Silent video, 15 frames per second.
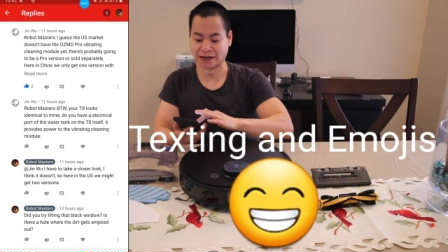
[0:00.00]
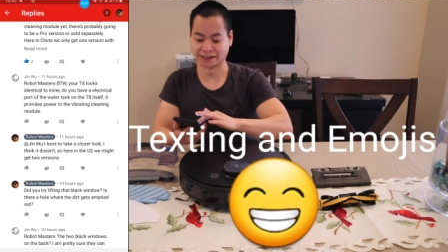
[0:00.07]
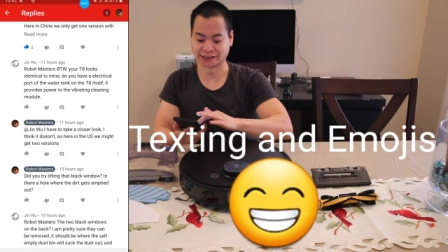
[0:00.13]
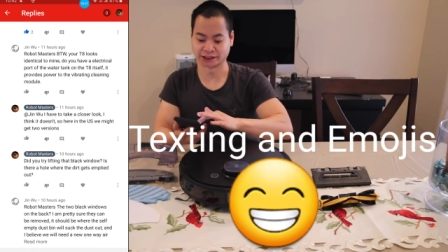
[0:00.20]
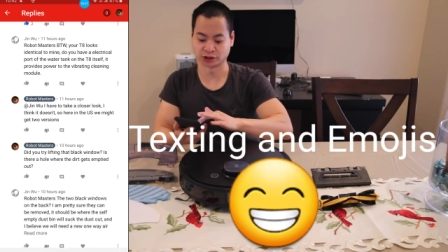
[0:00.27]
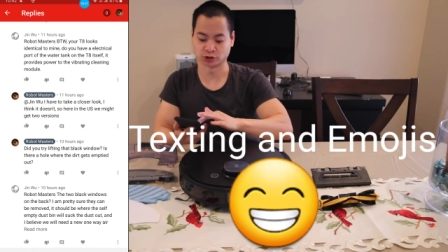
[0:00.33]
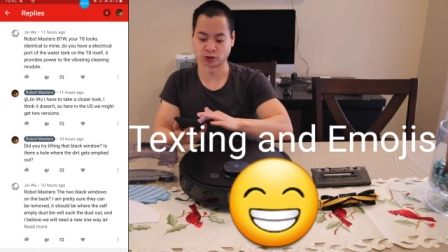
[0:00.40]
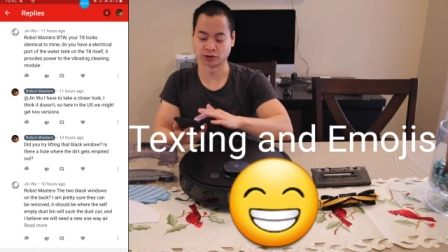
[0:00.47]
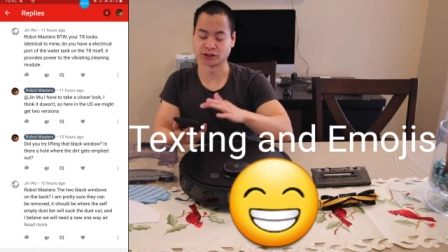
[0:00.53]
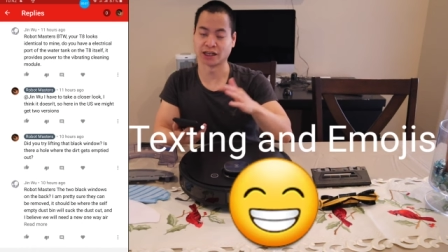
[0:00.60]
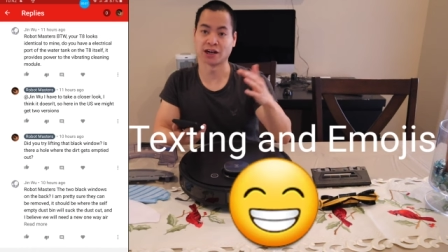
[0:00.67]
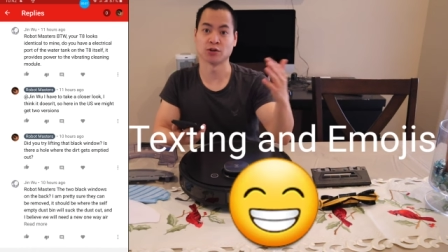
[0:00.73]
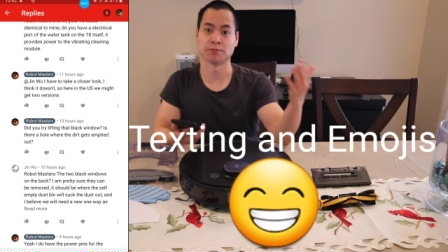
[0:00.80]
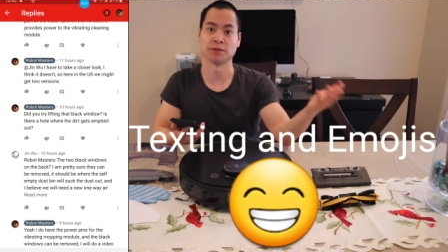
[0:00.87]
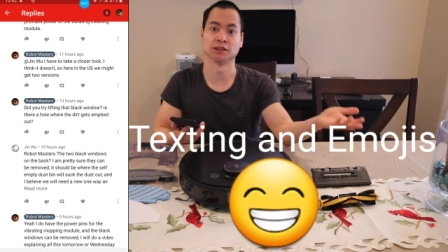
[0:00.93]
as I scroll
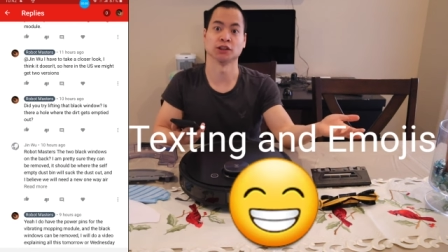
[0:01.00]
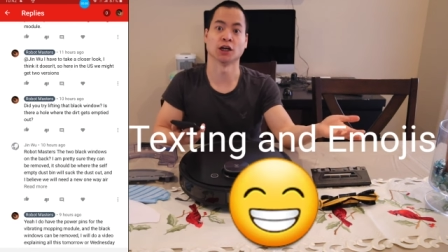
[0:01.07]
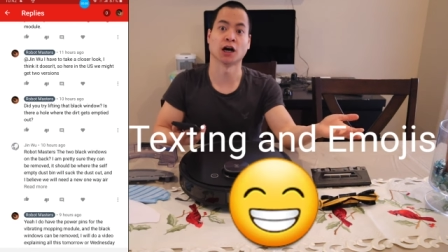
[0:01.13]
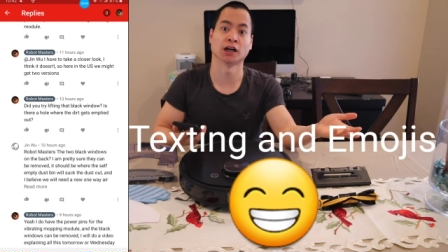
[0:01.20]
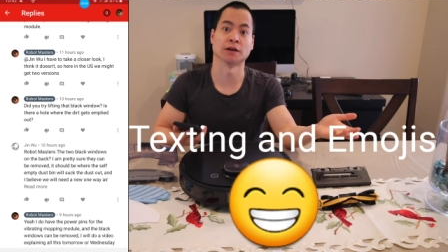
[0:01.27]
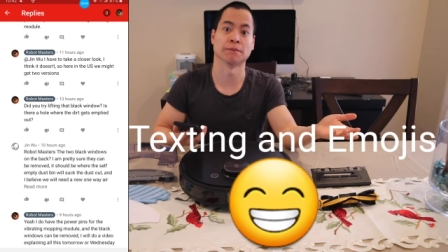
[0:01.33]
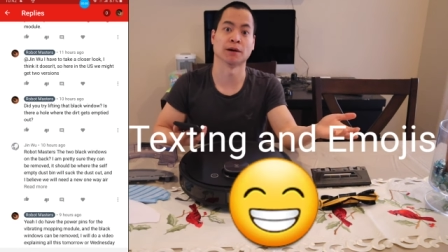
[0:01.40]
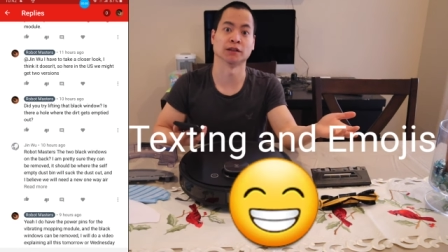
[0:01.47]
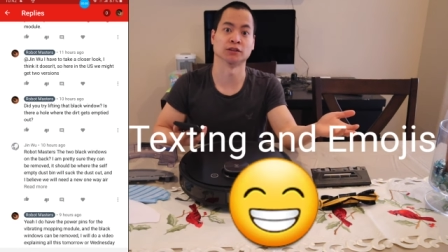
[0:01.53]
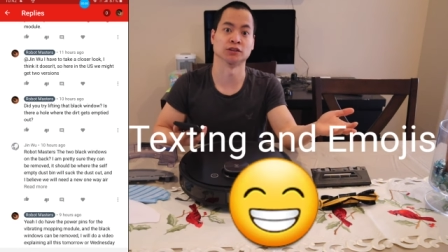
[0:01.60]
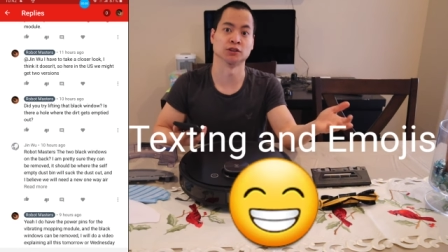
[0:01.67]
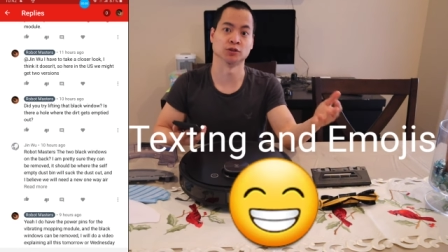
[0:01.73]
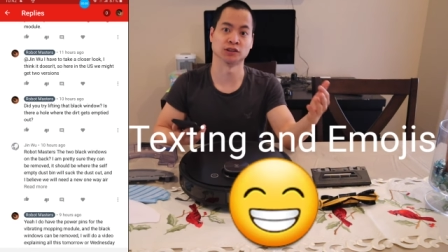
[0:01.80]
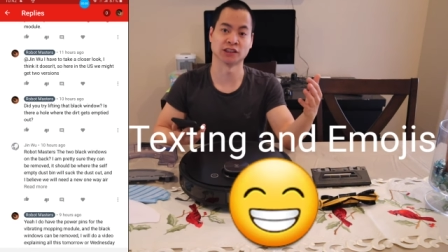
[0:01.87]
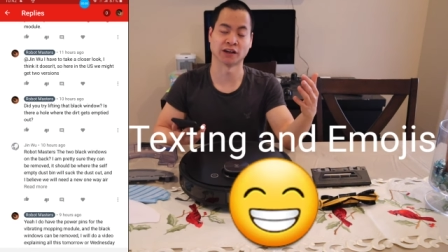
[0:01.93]
down, we've been talking about the
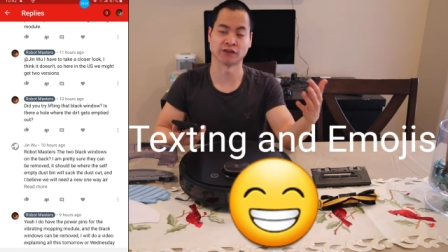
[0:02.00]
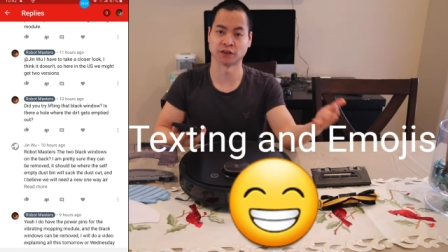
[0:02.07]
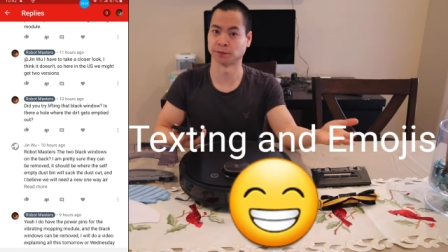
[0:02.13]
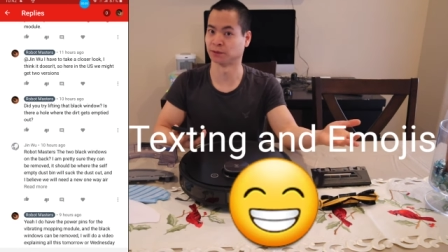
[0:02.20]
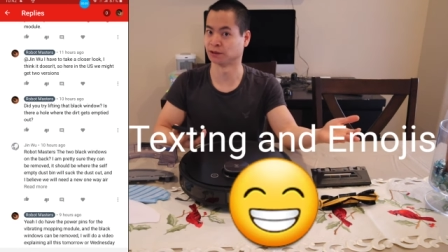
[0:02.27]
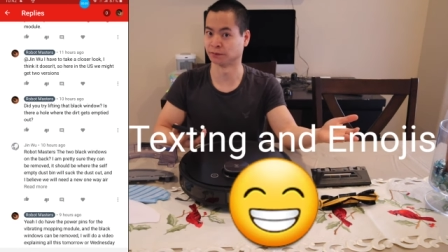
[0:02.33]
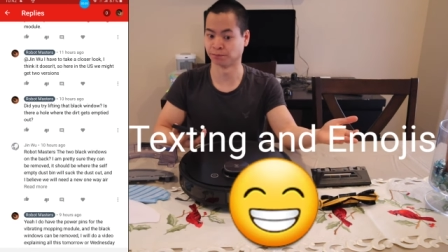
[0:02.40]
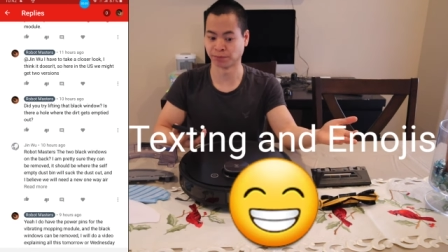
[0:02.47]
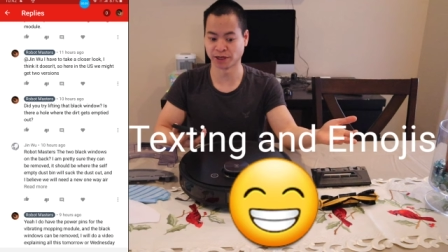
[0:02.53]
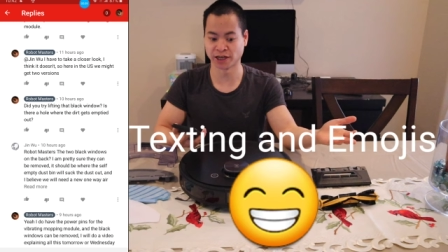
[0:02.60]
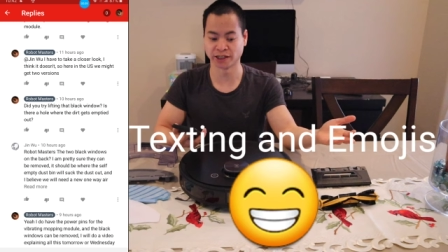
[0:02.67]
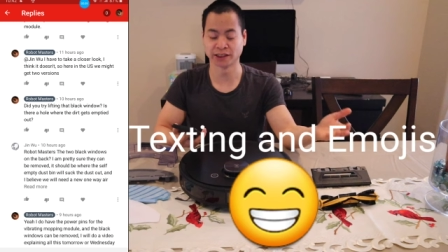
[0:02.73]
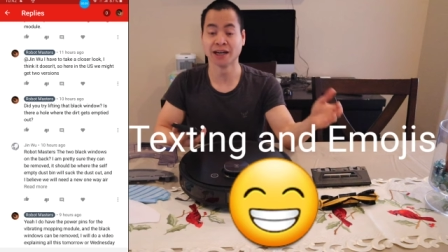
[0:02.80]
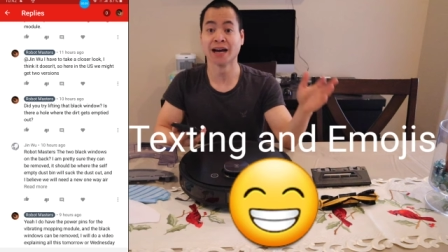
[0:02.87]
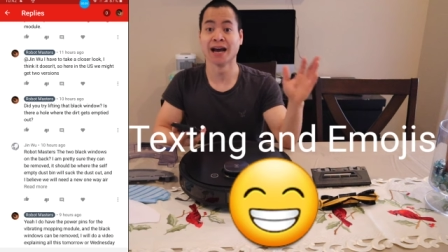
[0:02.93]
new self-emptying
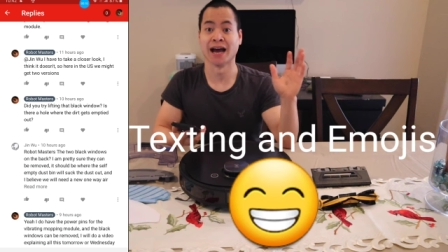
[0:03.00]
bin,